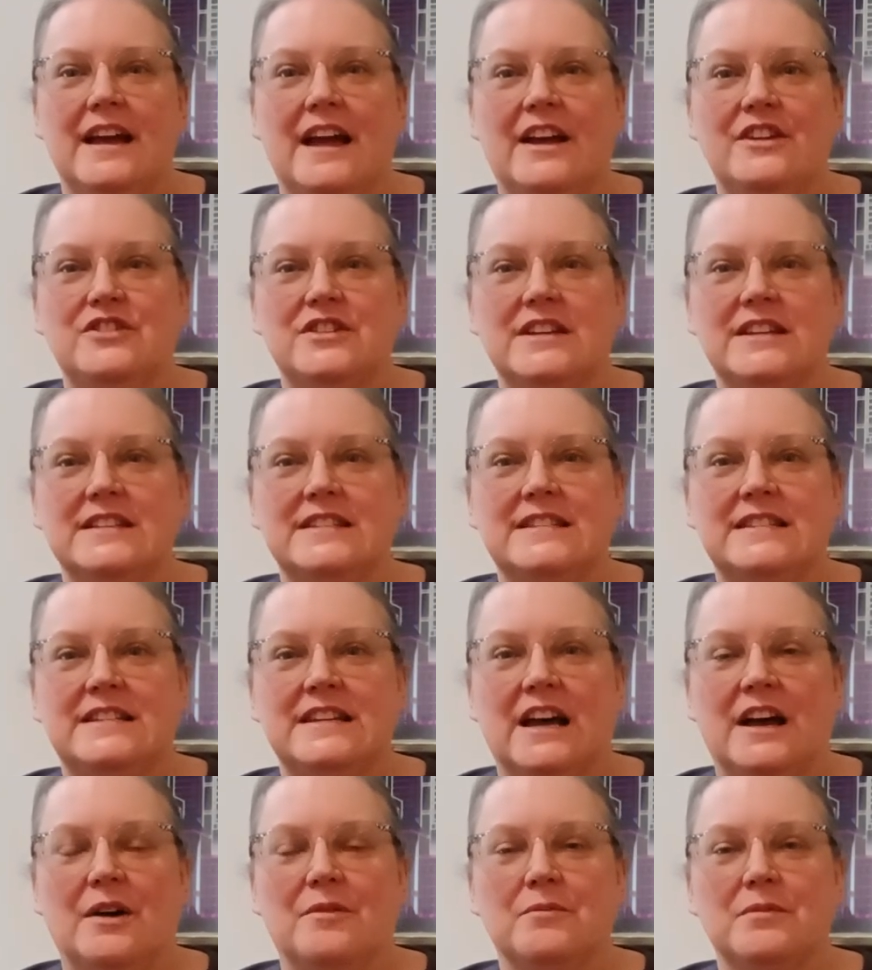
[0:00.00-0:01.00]
and
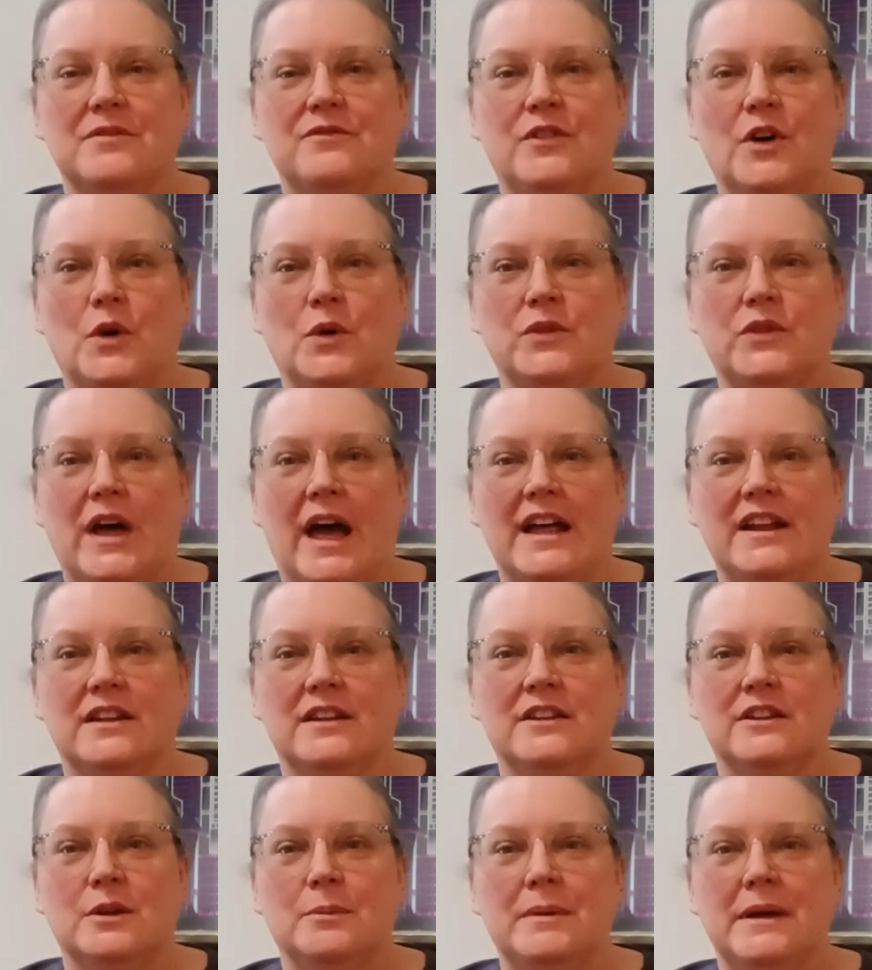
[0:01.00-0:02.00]
just um, fold
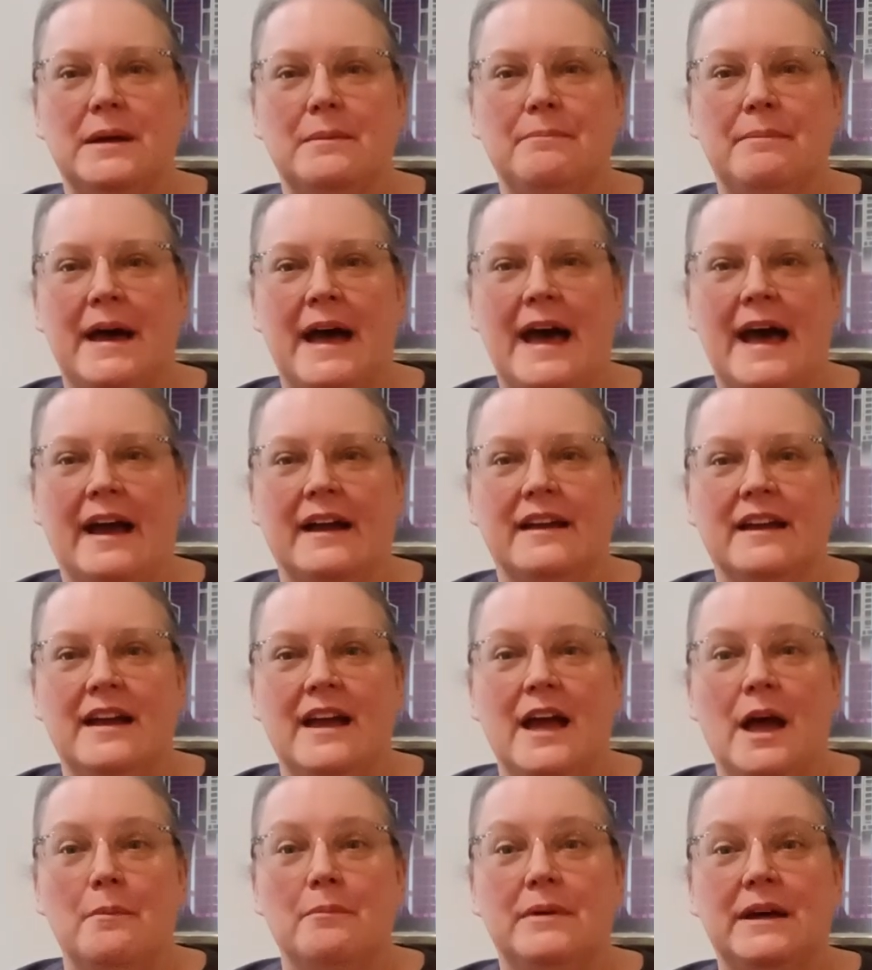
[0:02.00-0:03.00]
that little bit back
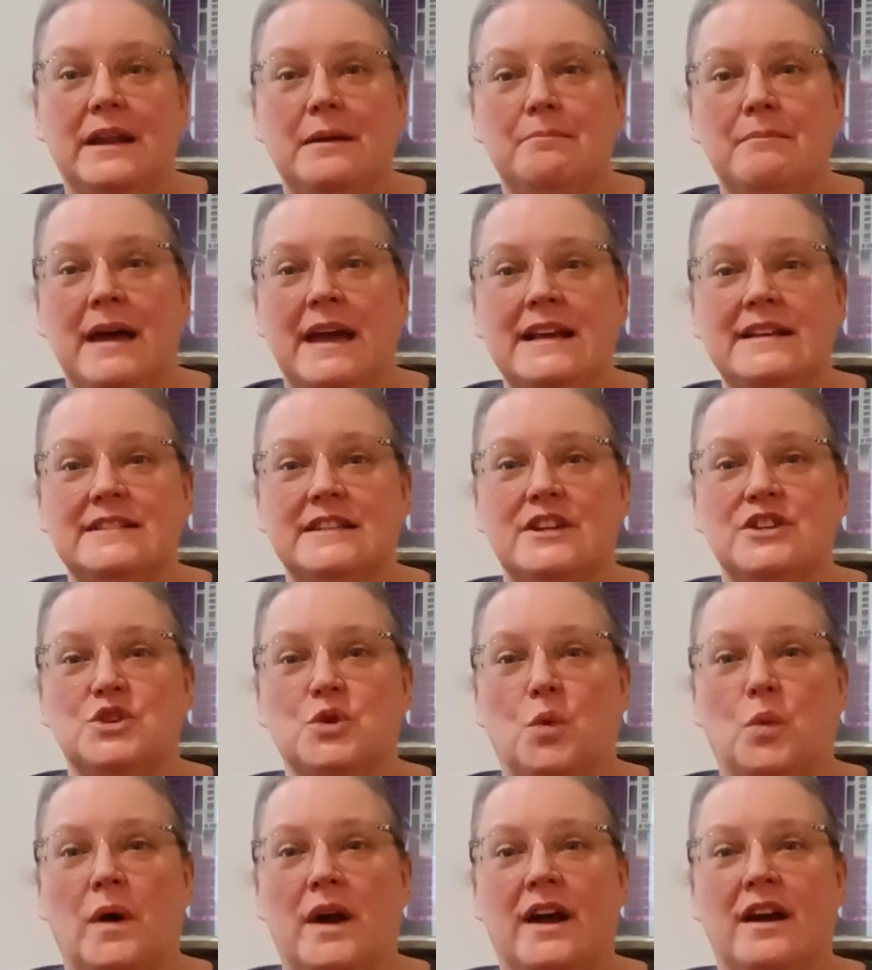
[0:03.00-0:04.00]
but it makes it
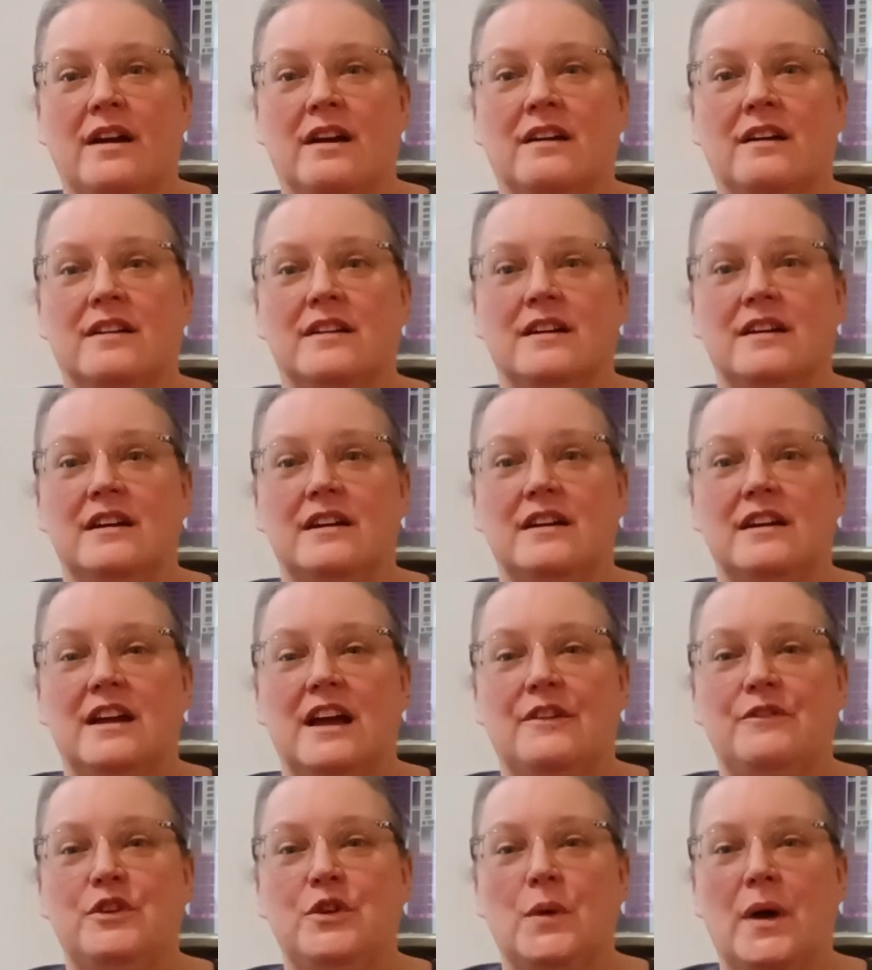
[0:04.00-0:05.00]
to where
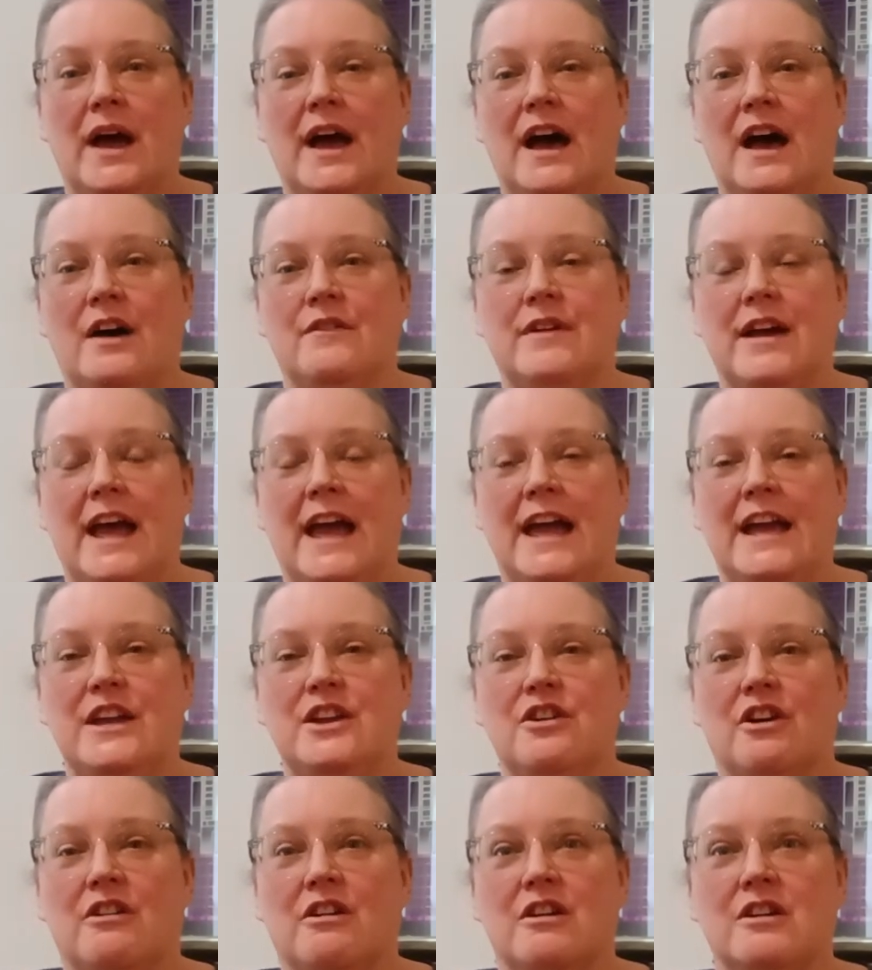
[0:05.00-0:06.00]
if you have a
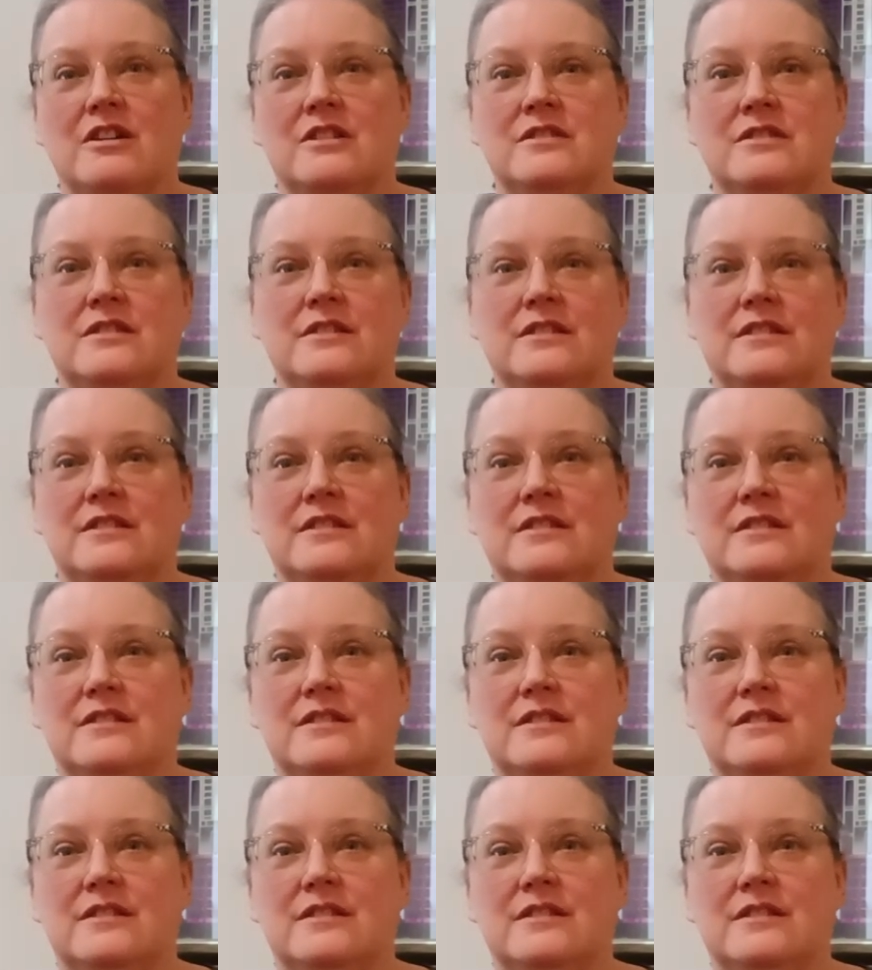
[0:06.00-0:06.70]
yarn